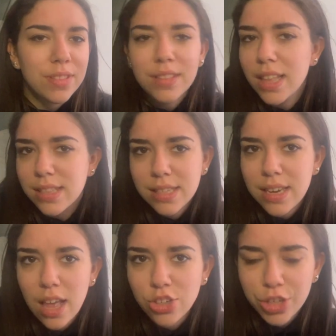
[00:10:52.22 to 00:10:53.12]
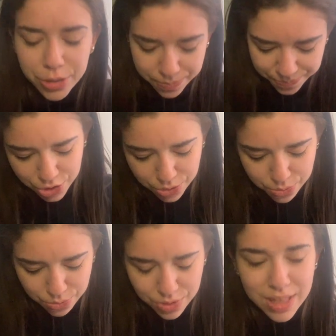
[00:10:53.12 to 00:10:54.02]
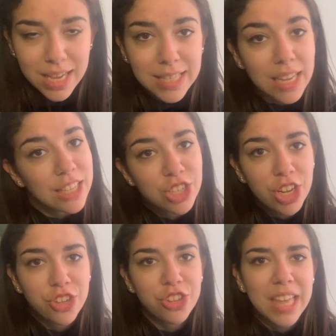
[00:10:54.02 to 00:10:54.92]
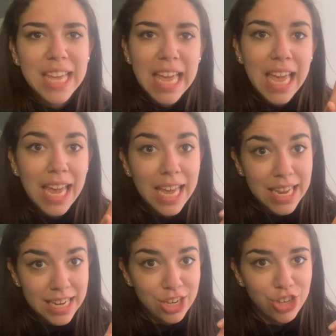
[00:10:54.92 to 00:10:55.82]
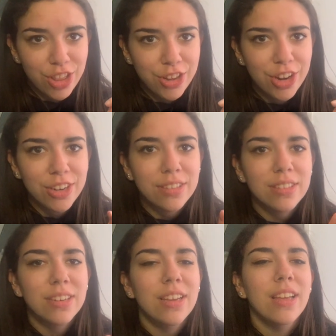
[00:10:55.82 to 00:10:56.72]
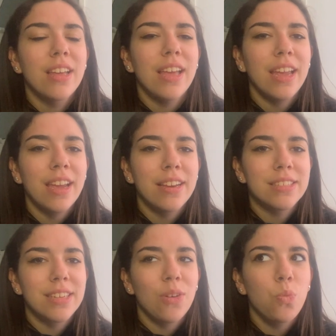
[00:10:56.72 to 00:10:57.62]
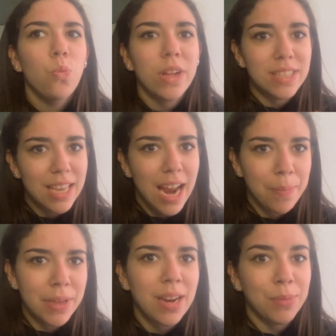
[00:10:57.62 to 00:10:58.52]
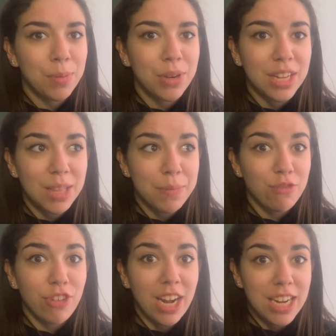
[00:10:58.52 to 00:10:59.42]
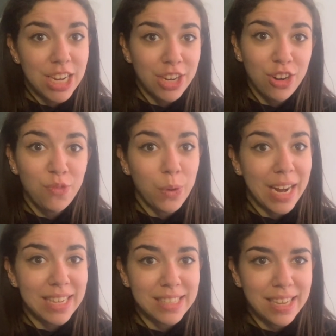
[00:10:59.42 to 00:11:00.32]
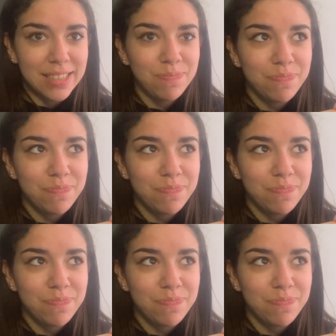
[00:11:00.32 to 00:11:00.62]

that's not true. So they tell each other they hate each other. And once that happened, I'm going to put a clip in right here of what I said.